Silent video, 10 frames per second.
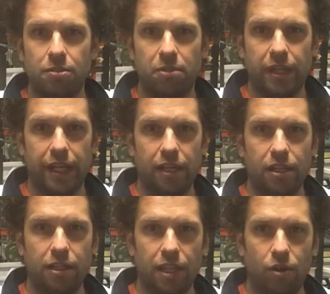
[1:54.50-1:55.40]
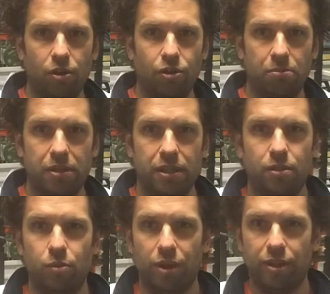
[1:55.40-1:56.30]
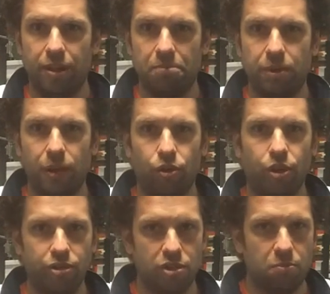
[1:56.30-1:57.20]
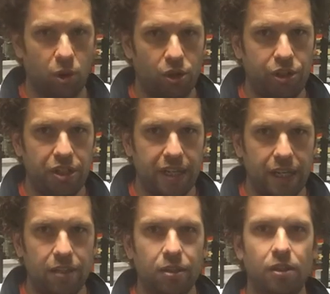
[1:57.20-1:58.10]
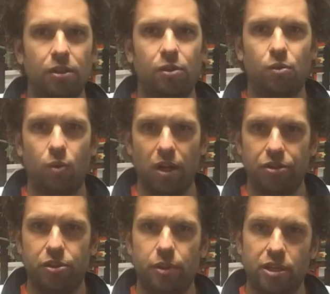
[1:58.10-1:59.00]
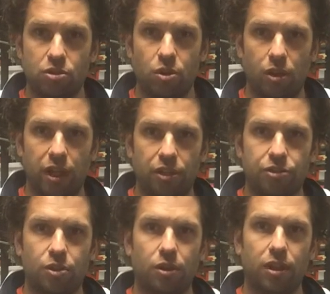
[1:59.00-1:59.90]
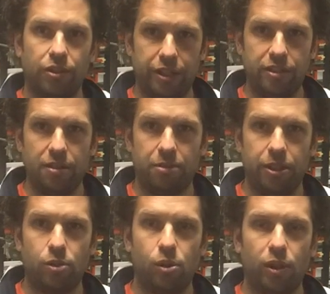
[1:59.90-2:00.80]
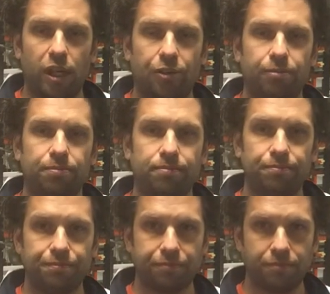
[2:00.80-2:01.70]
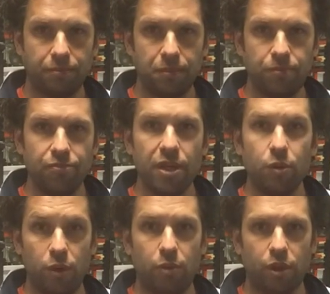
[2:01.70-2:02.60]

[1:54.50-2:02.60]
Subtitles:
but again, it can also be with a thumb around. It's a small detail. Once you get stronger and stronger, that's something to look at. We